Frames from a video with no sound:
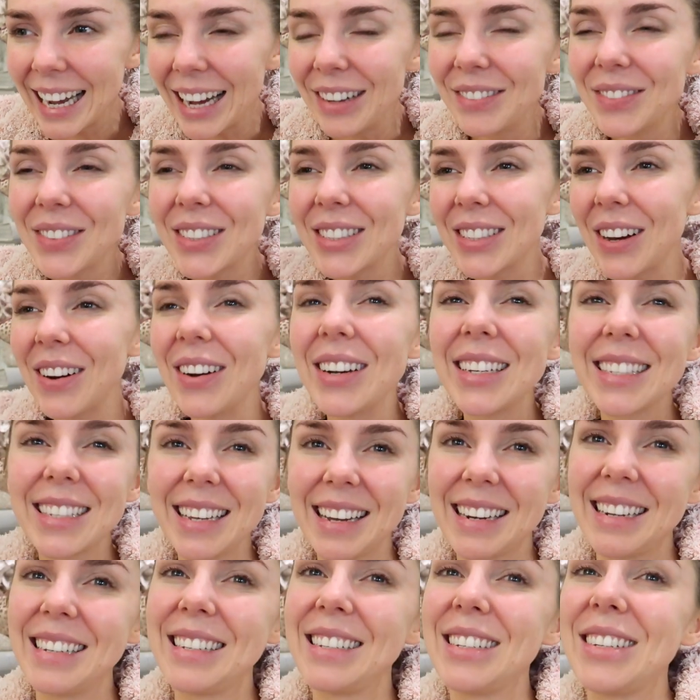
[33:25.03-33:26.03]
I'm so
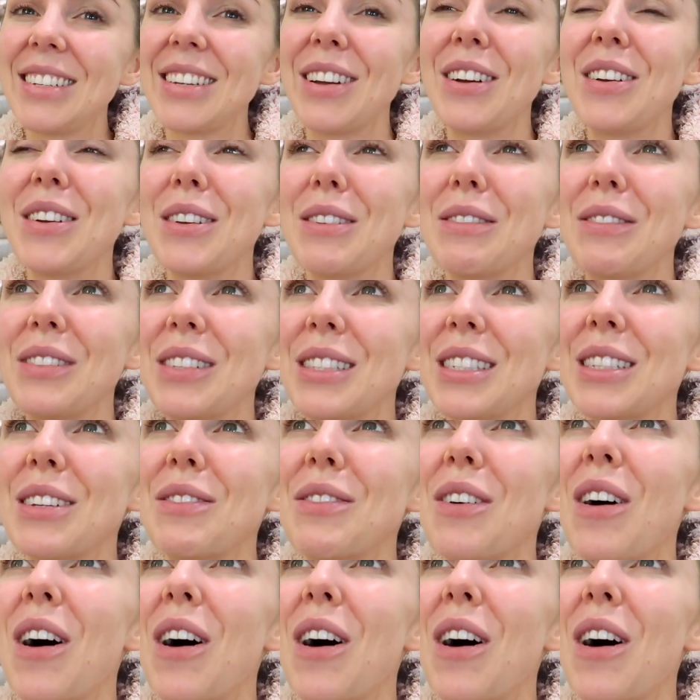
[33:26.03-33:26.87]
excited to show you if it's the